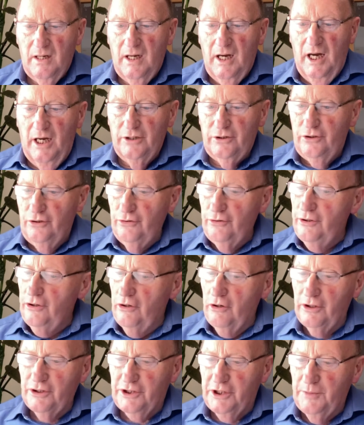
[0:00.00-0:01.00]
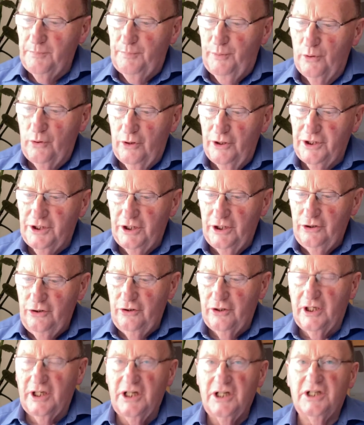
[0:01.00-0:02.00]
And do not suppose that you
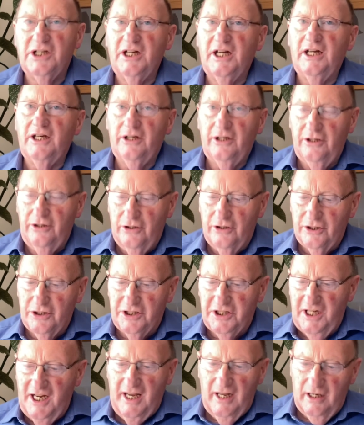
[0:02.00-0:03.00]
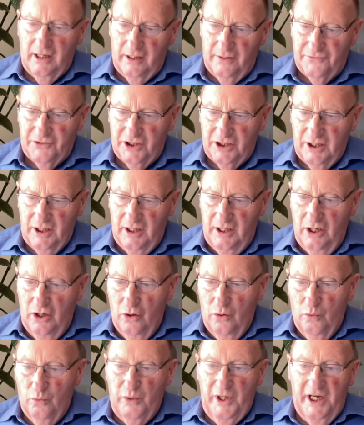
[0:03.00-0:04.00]
can say to yourselves,
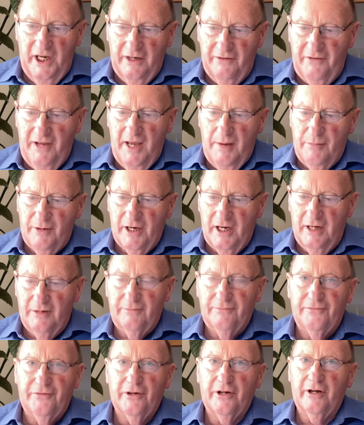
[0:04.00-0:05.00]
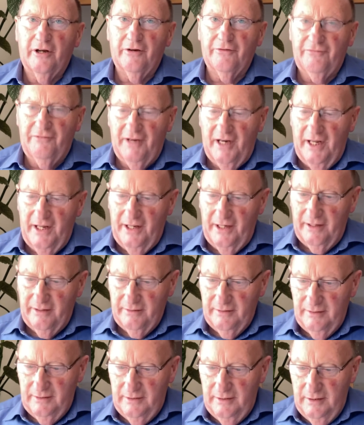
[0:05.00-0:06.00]
'We have Abraham for our father.'
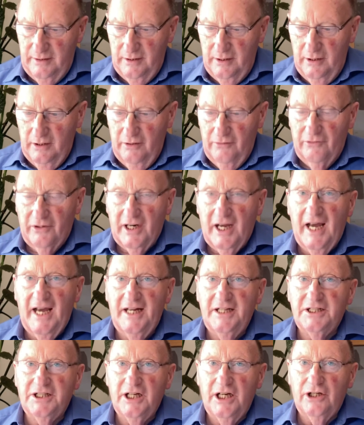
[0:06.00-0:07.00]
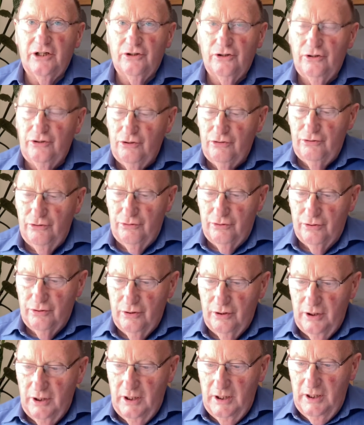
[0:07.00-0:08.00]
For I say to you
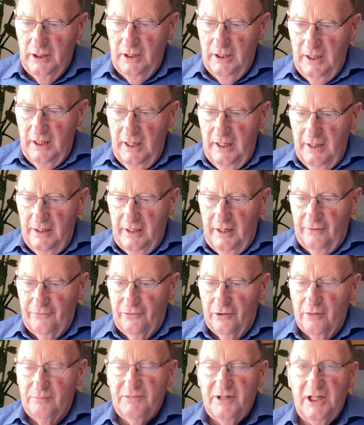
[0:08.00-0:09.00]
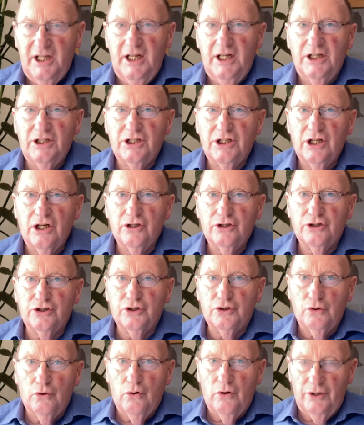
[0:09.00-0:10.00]
that from these
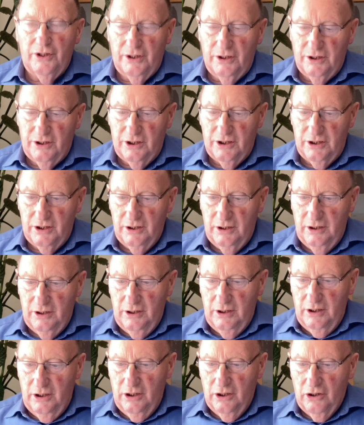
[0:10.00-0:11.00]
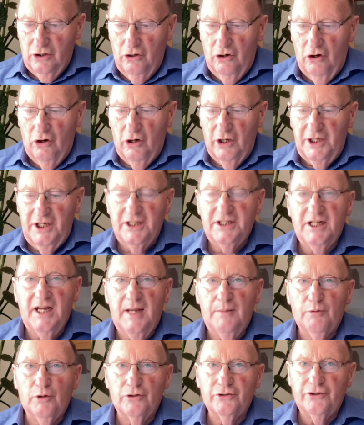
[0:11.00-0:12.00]
stones God is
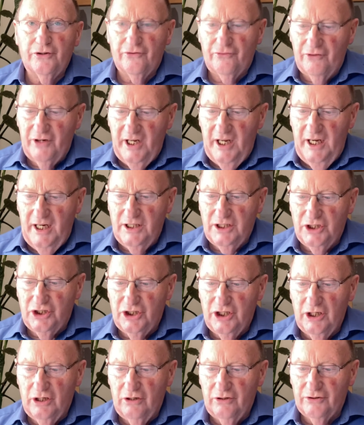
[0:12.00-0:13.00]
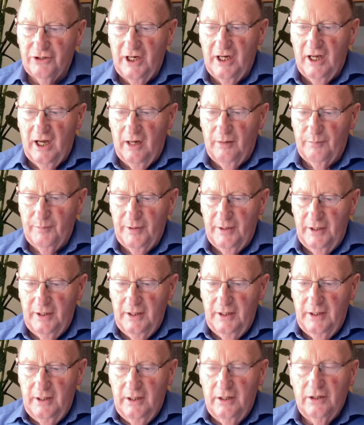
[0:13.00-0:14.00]
able to raise children up
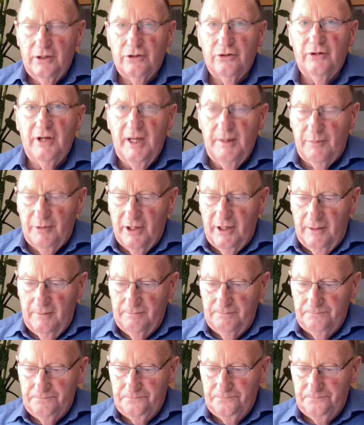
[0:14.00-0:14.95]
to Abraham.